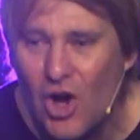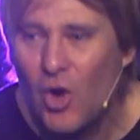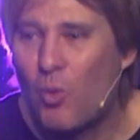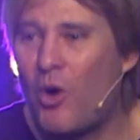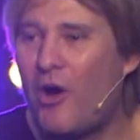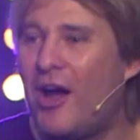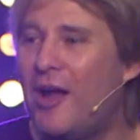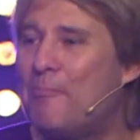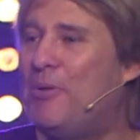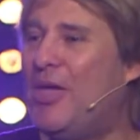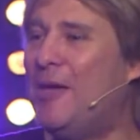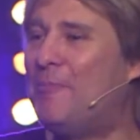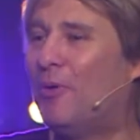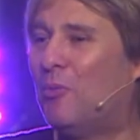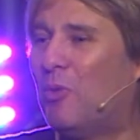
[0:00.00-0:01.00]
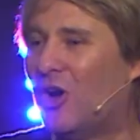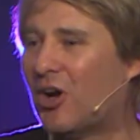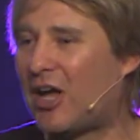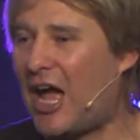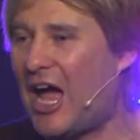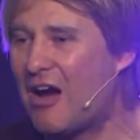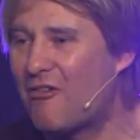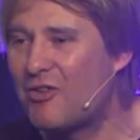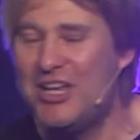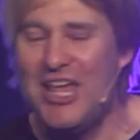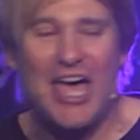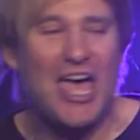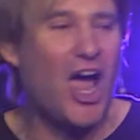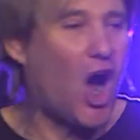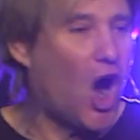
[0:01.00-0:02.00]
We're in people work every
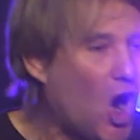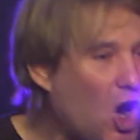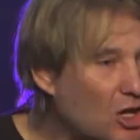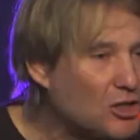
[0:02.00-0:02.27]
day, all